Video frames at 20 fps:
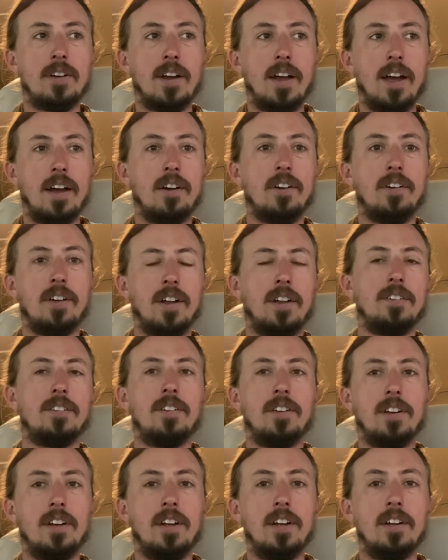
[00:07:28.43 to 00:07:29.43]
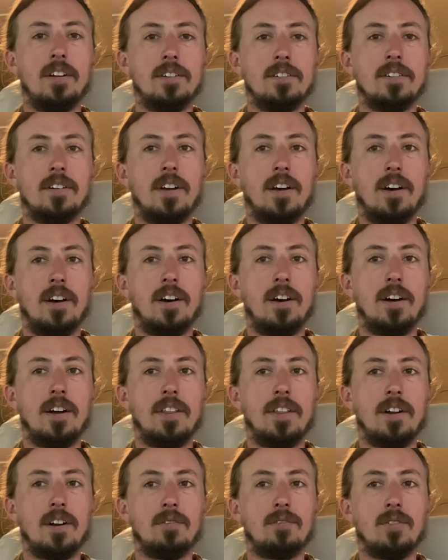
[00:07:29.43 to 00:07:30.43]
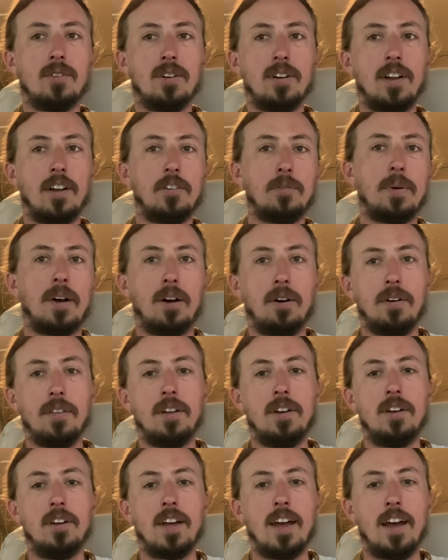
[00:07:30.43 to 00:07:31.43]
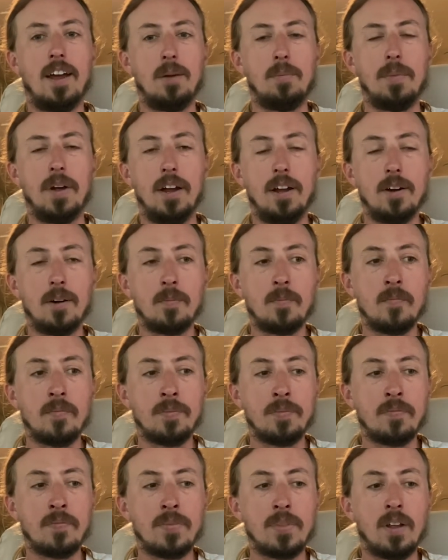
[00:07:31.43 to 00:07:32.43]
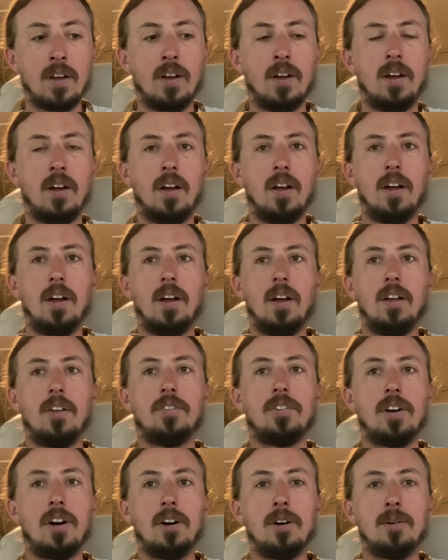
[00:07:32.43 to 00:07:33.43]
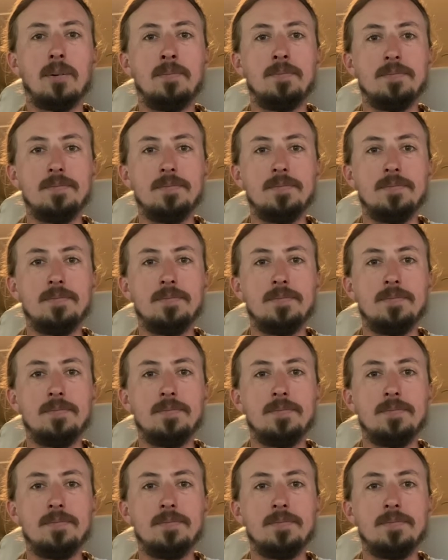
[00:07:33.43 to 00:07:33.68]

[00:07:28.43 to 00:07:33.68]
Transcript: air density, and therefore less power that you can make. So